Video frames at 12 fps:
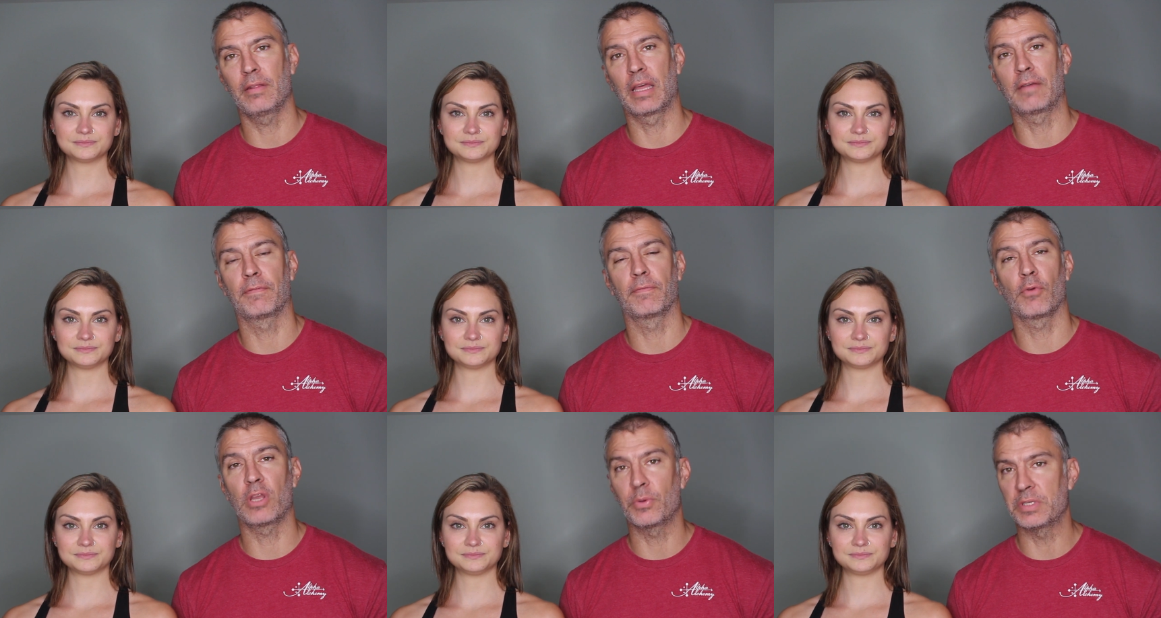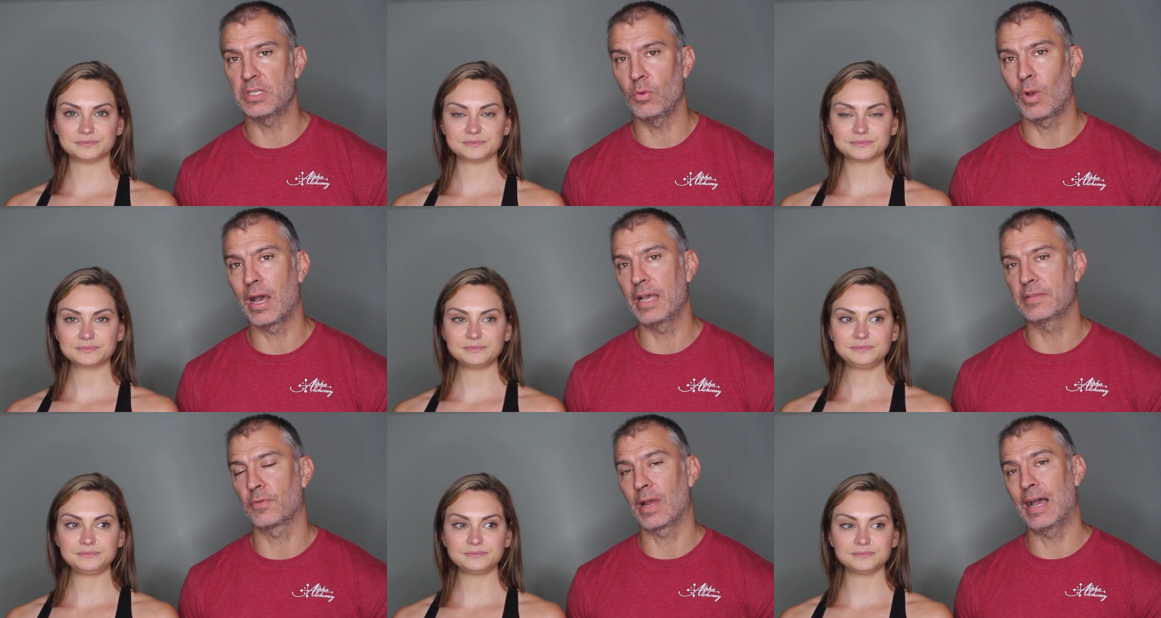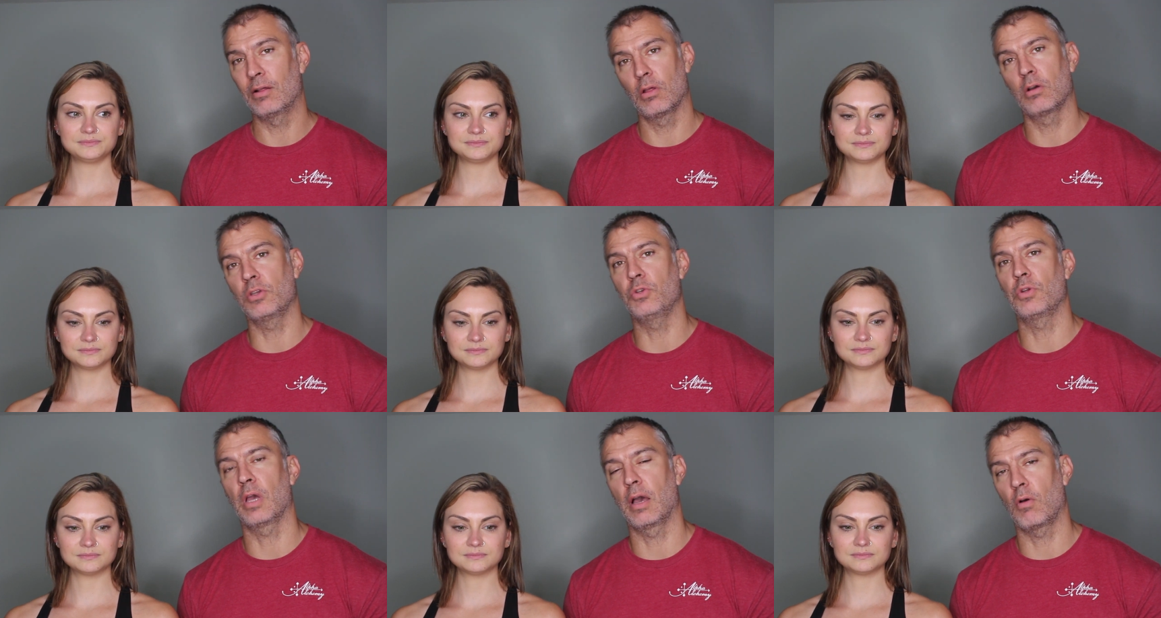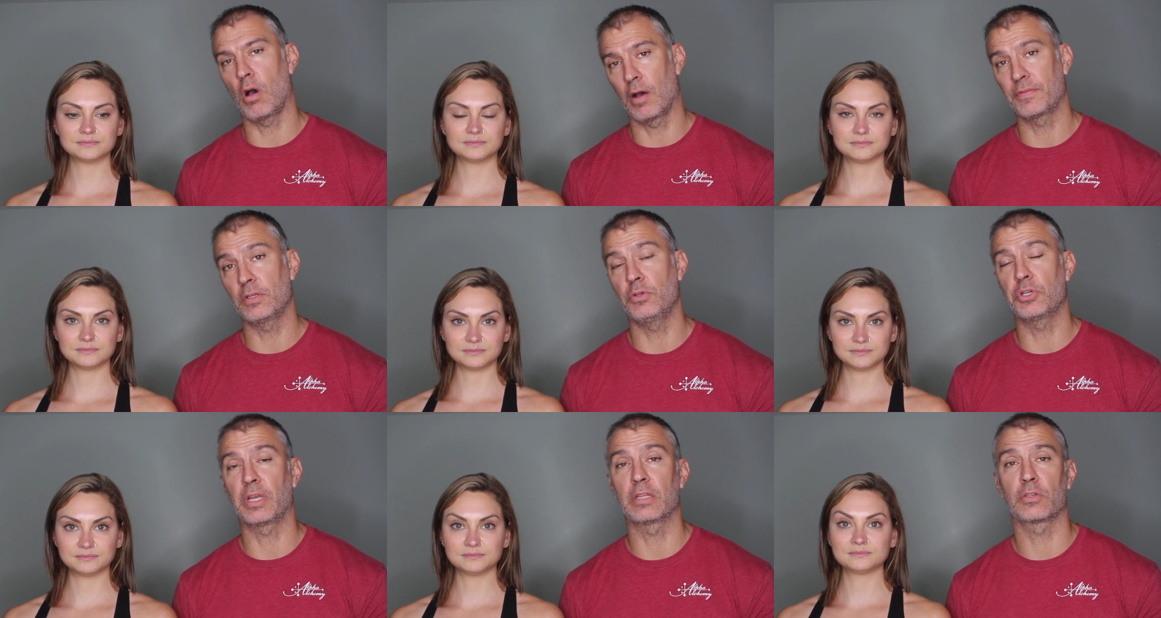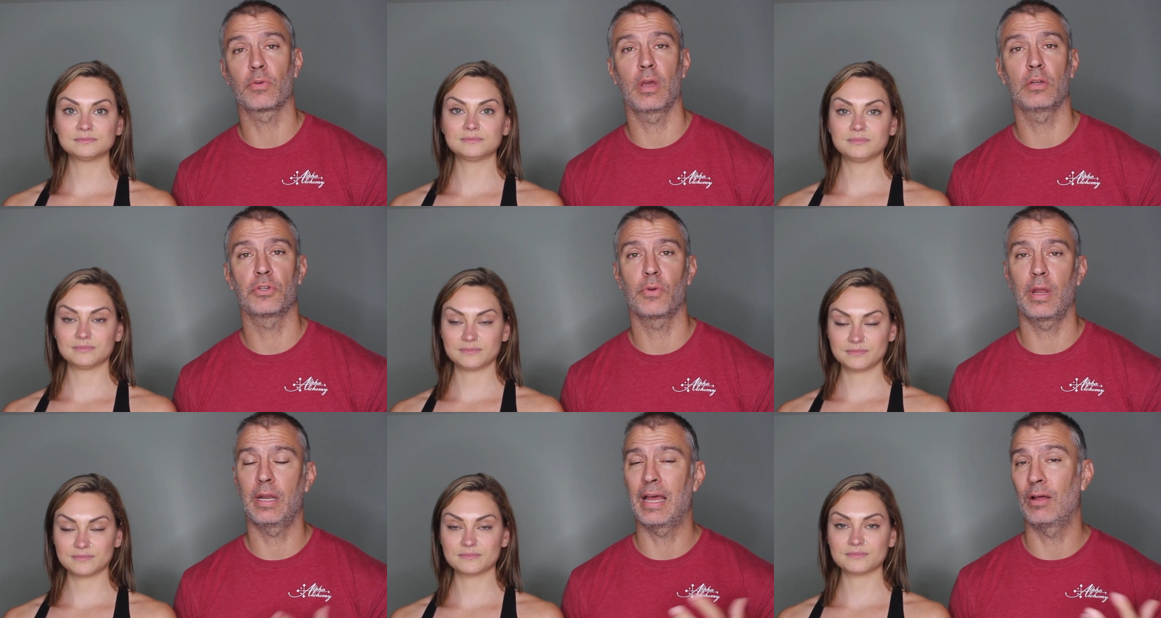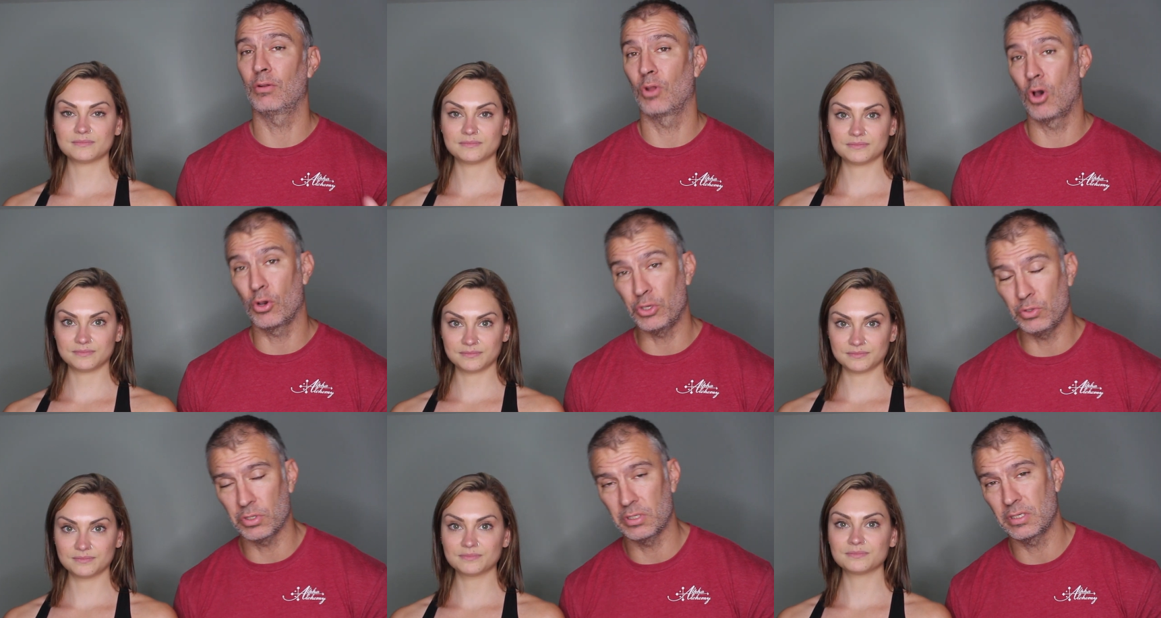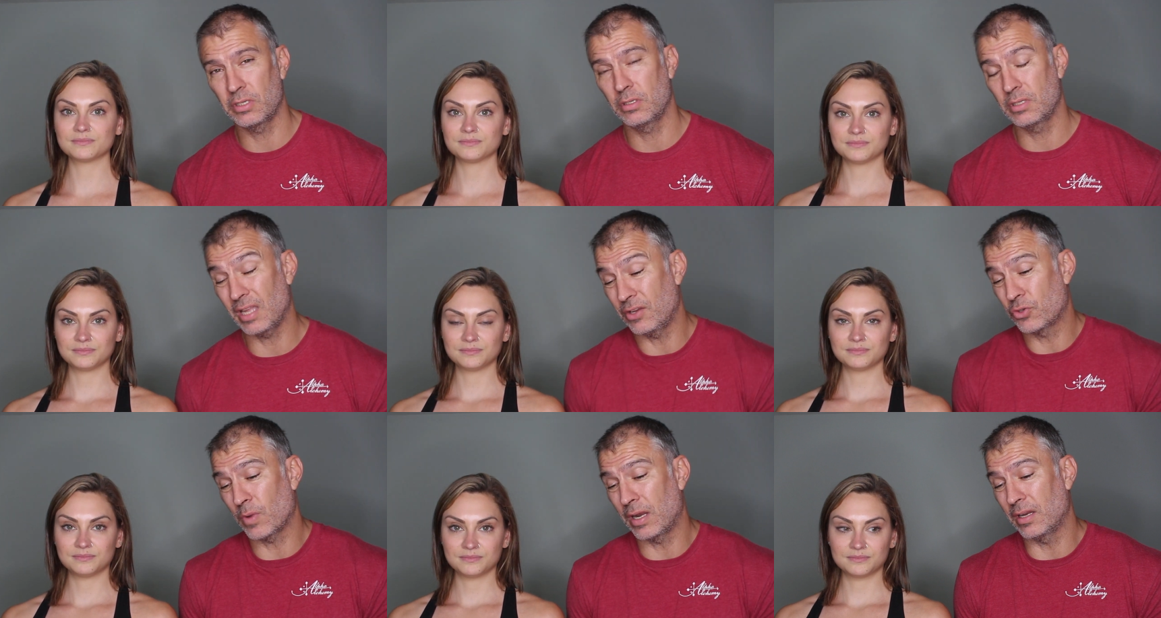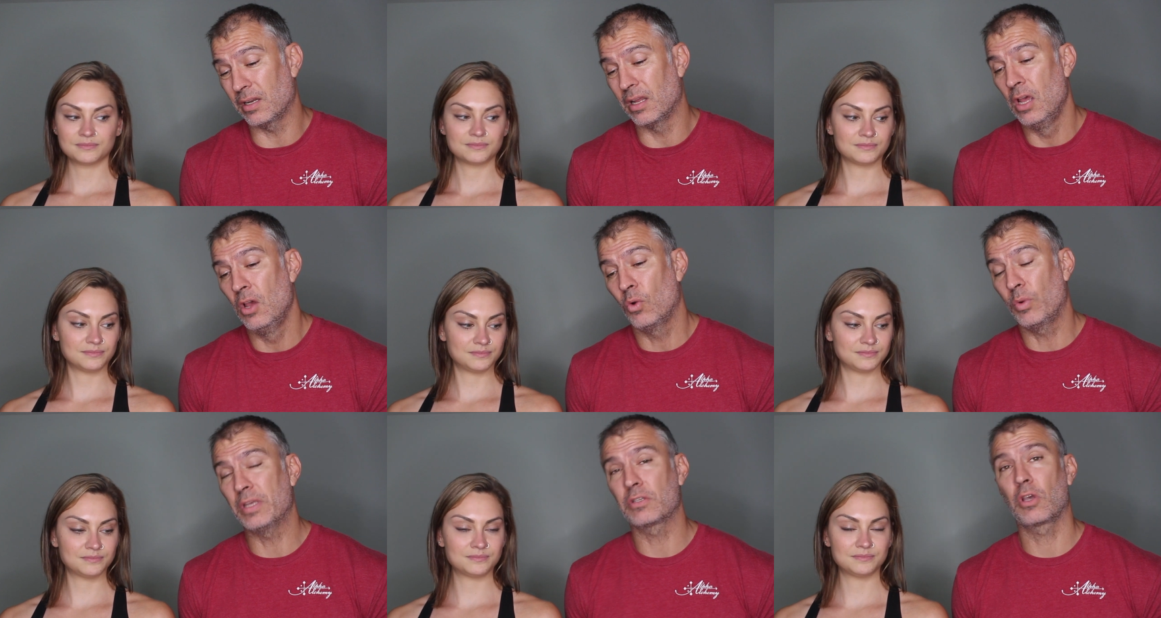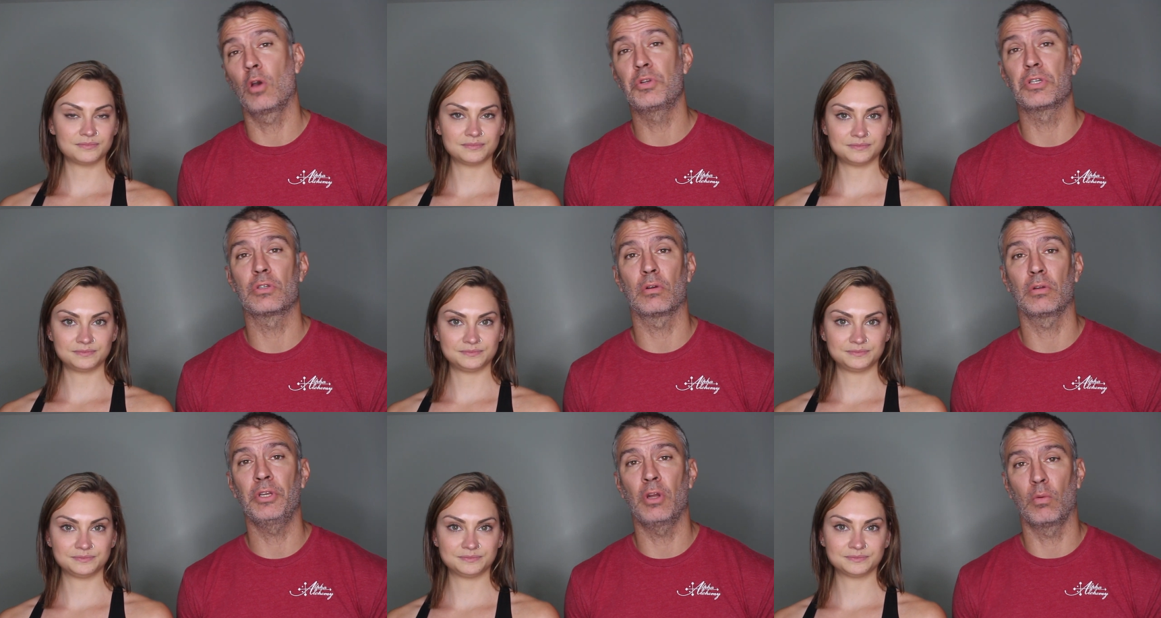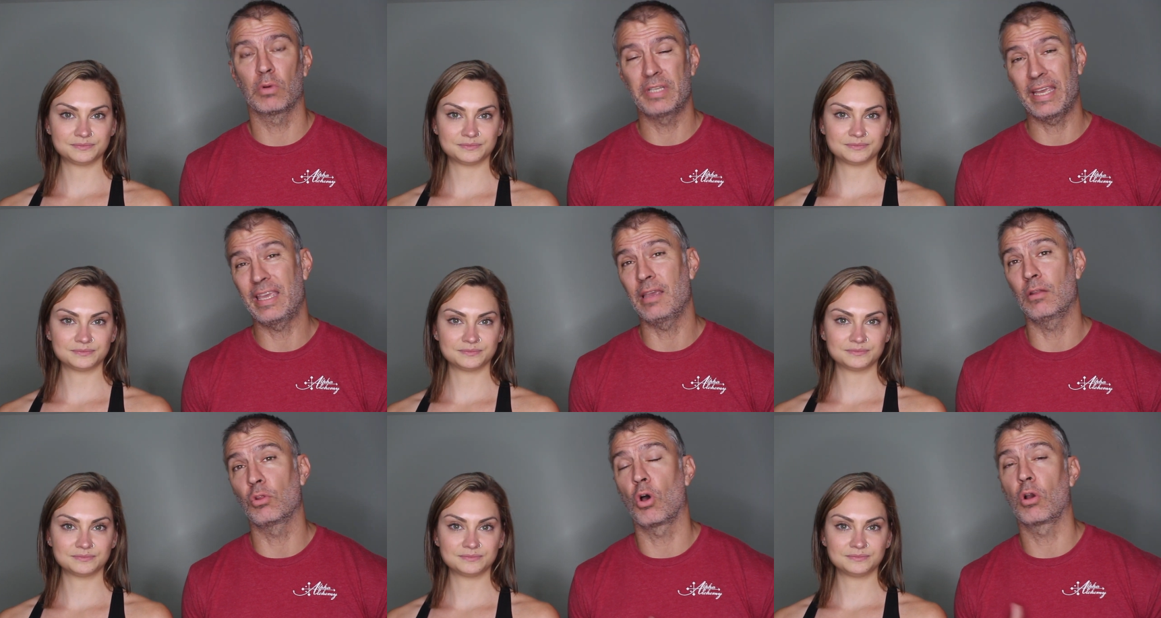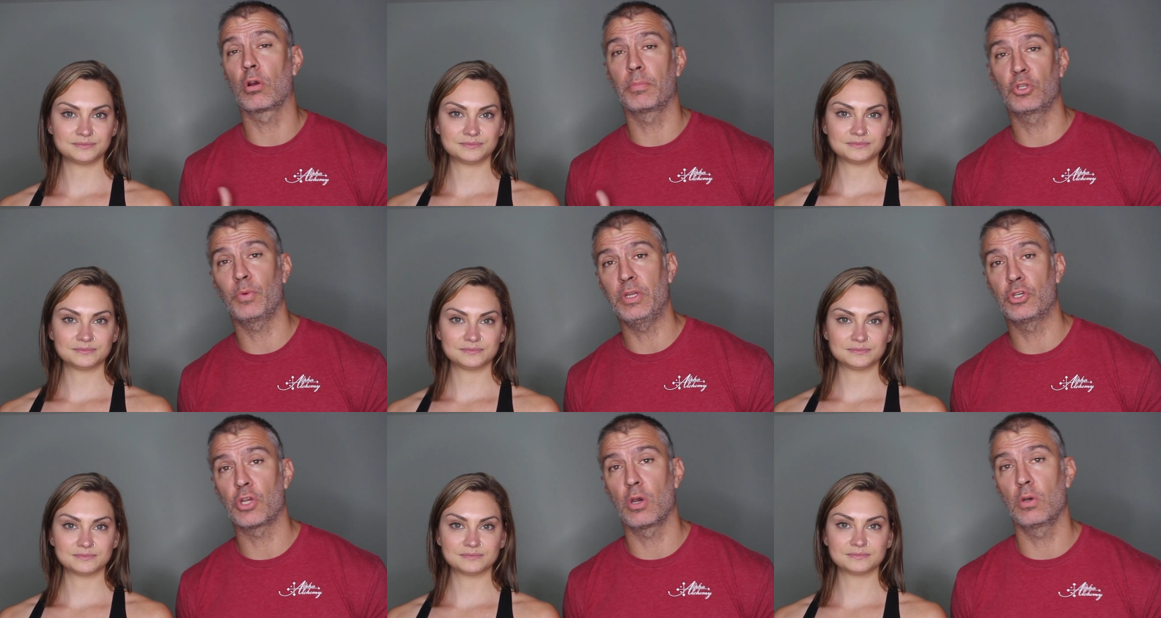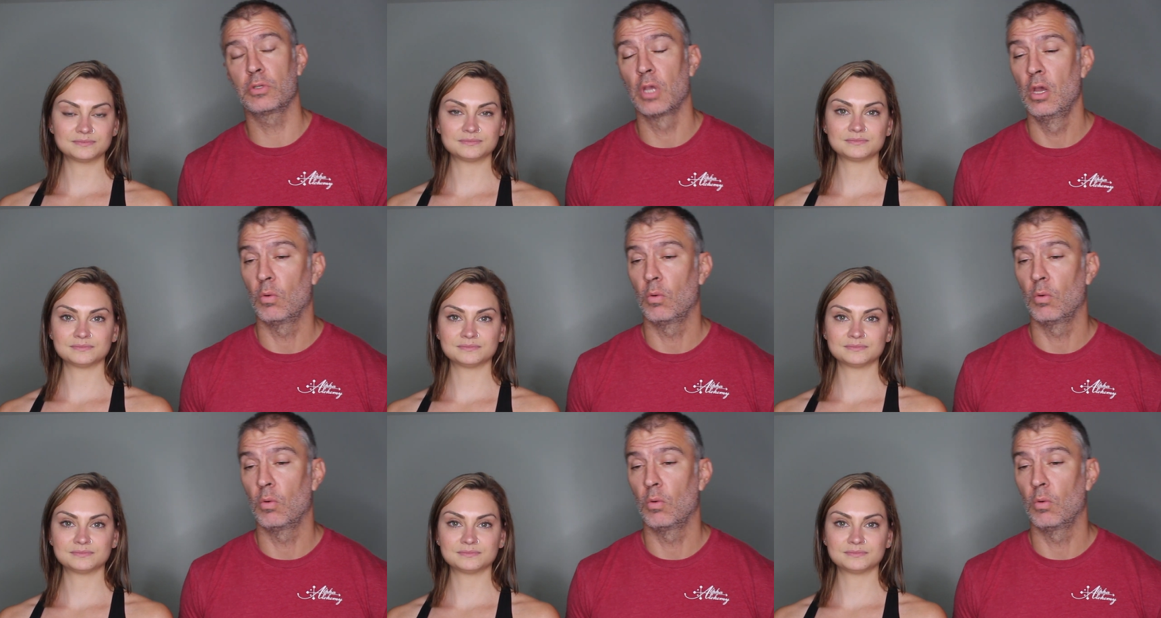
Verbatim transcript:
Speaker 1: like frequency-wise, for how long you how often you should get shredded, how long you should stay shredded, and we as coaches are, you know, we're taking longer between shows,